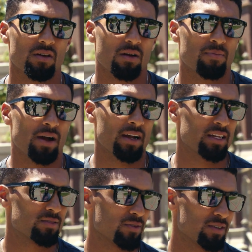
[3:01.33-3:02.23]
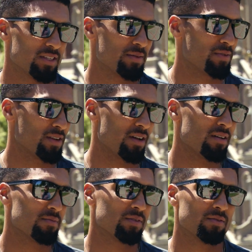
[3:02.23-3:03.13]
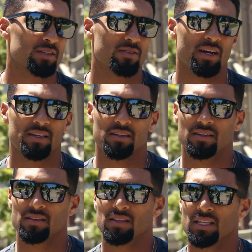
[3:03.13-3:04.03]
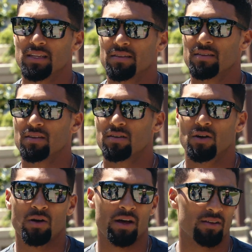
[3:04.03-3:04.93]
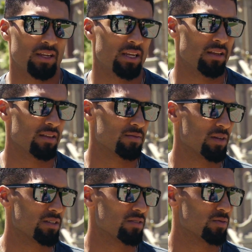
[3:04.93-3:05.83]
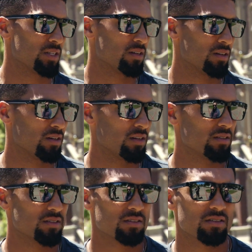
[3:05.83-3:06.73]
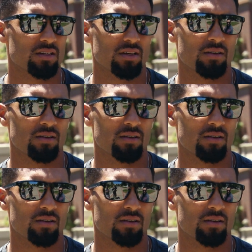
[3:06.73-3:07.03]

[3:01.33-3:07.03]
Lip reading: our pockets weren't deep at all, but we tried to, you know, go out and eat as much as we could. And just